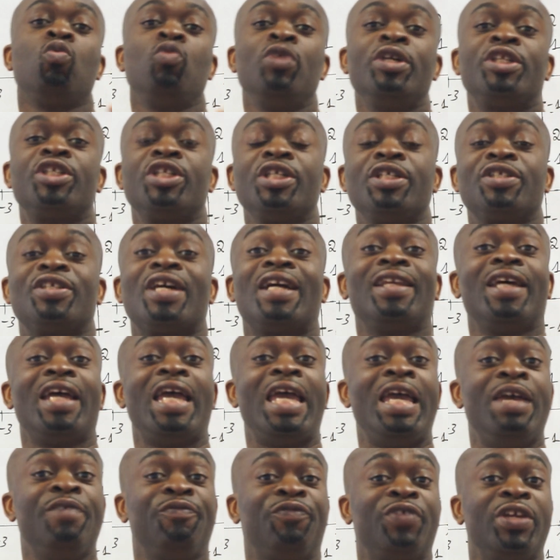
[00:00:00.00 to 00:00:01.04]
Which is an
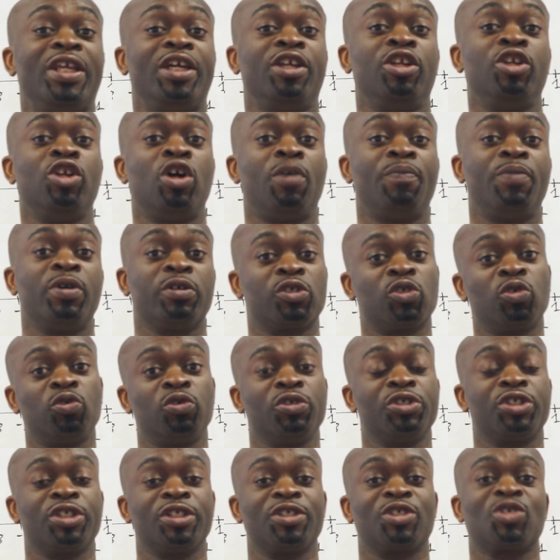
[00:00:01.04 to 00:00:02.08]
infinite number of
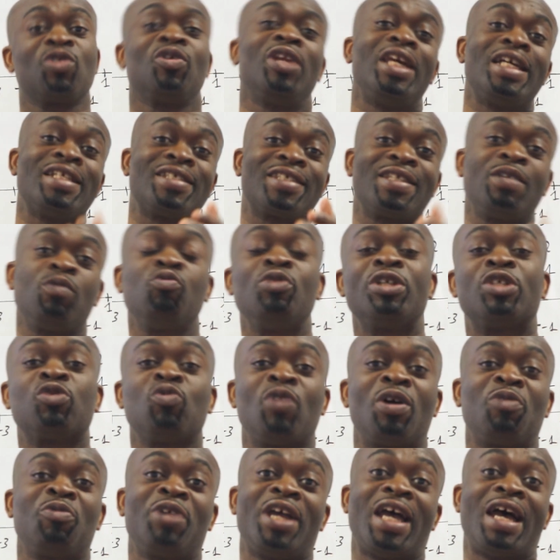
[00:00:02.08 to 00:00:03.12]
solutions. So let's see which
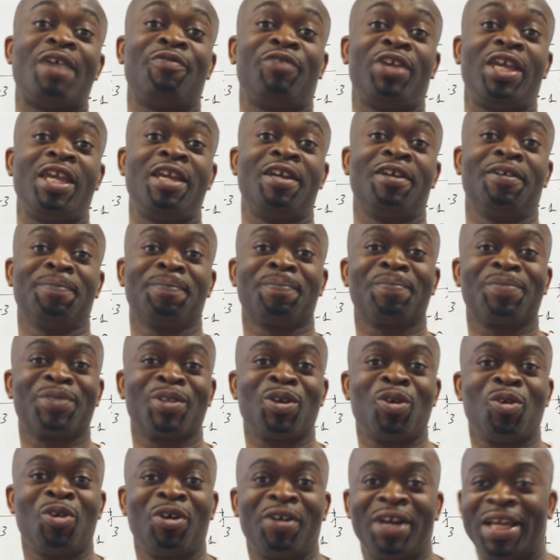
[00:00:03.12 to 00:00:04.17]
one we have here,
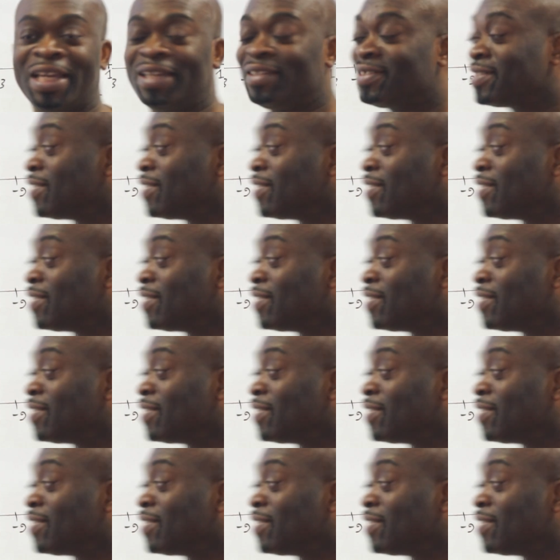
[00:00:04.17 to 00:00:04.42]
all right?